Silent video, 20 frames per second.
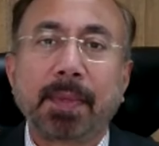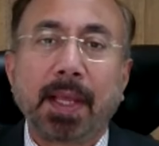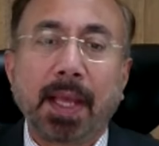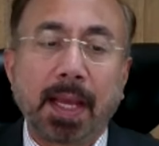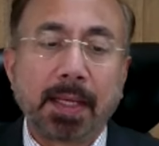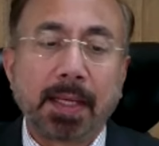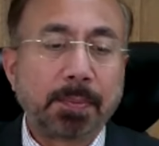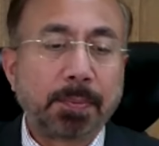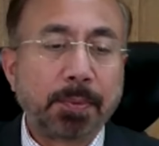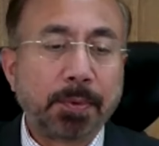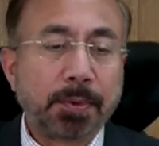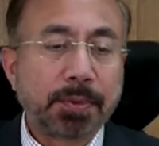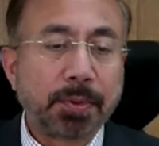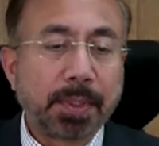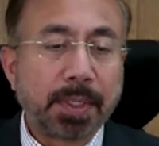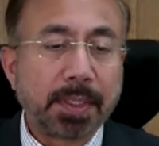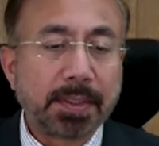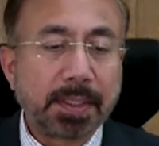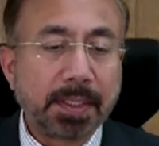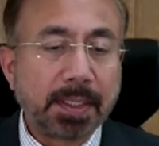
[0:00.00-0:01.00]
I suppose you
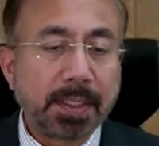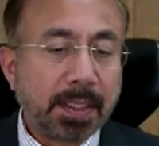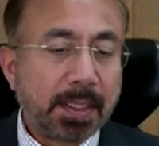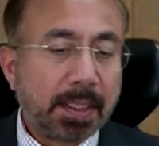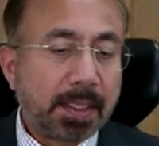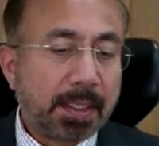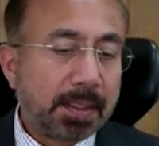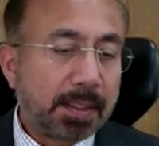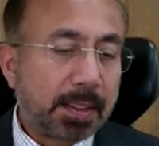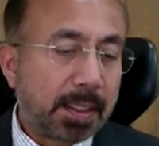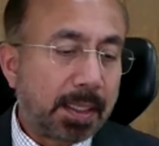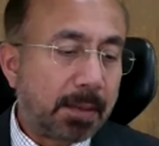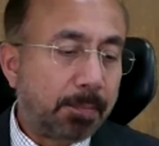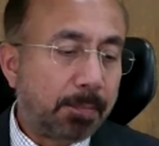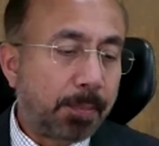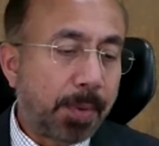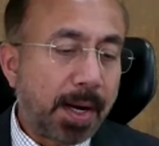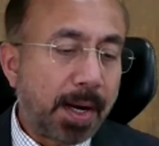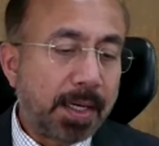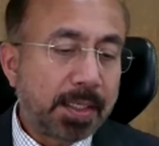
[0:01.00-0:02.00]
can see the
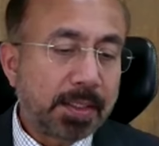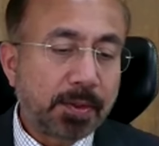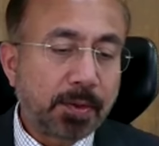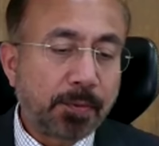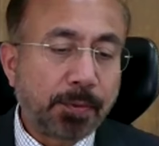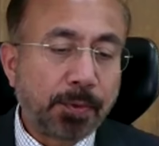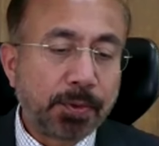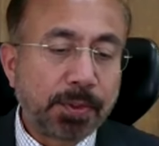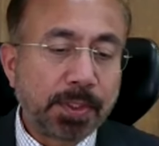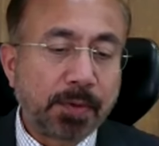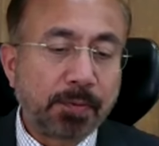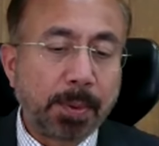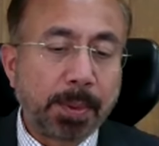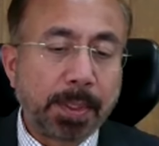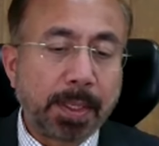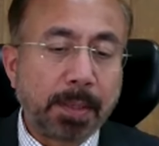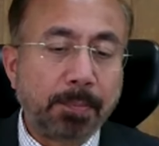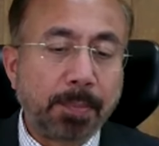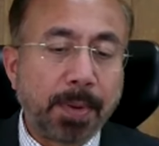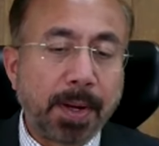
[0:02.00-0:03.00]
empires of the future will
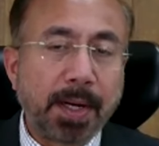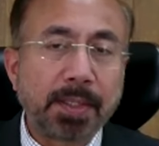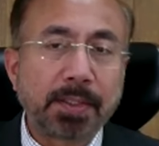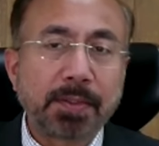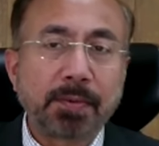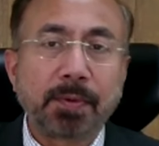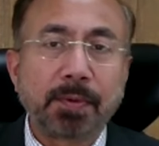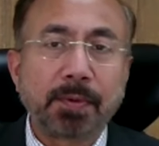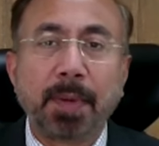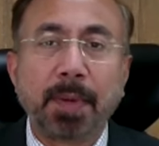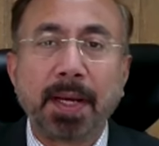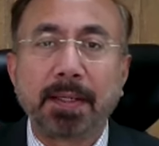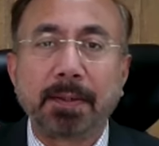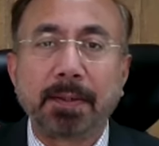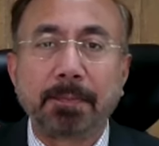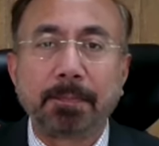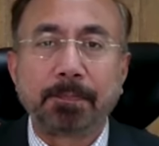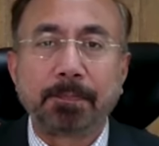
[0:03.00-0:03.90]
be the empires of the mind.